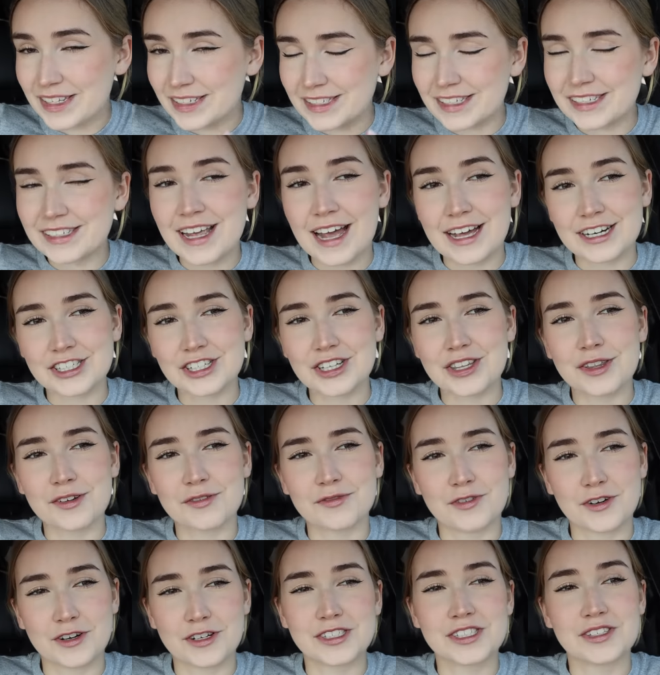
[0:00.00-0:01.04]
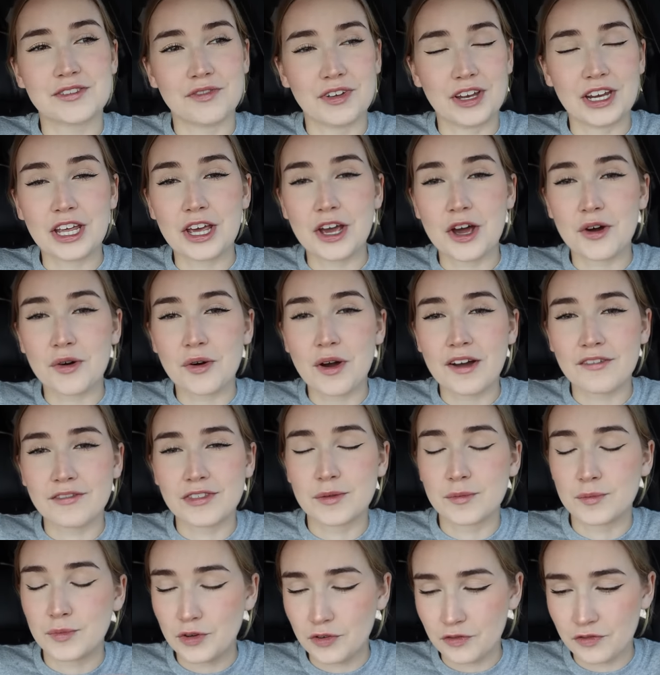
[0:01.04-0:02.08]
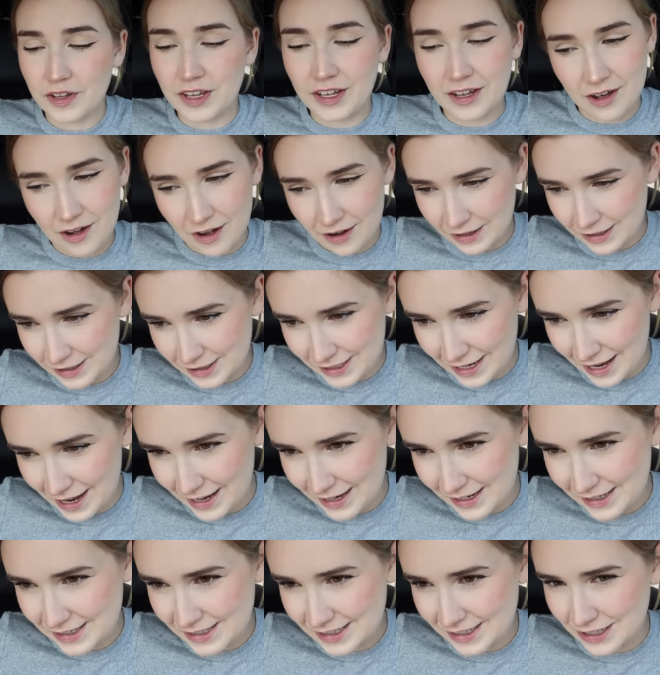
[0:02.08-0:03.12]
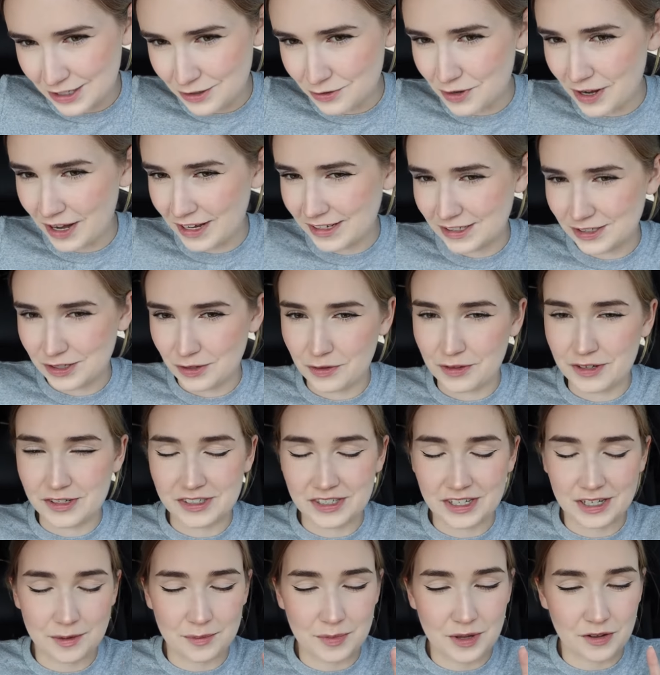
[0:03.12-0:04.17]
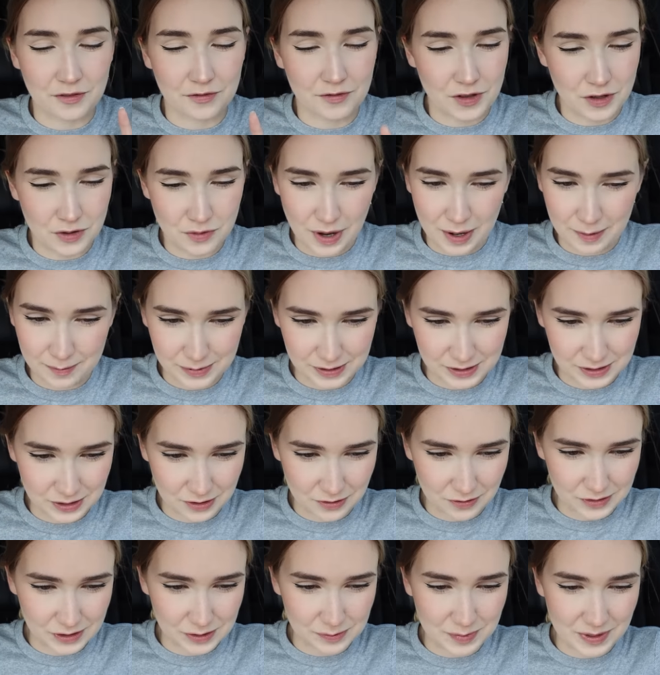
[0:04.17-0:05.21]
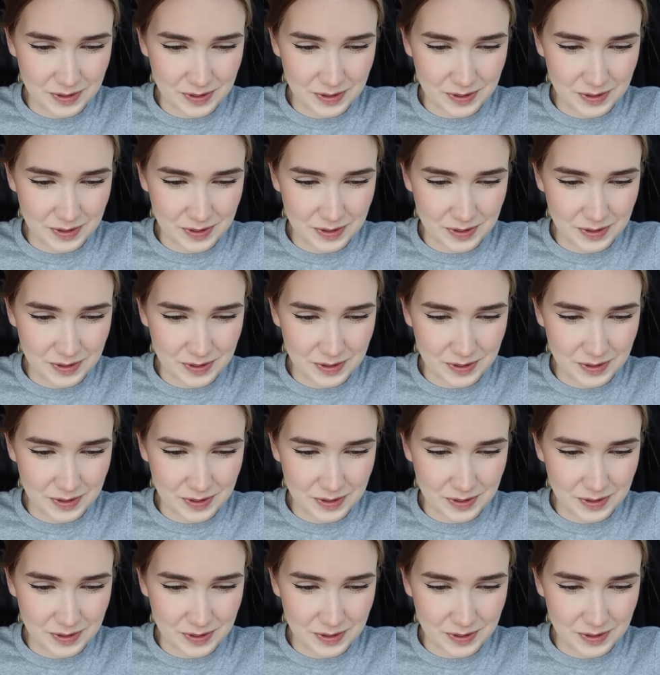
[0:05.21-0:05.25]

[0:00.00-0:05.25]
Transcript: This is actually the first video of the moving content. You guys know there's gonna be a few episodes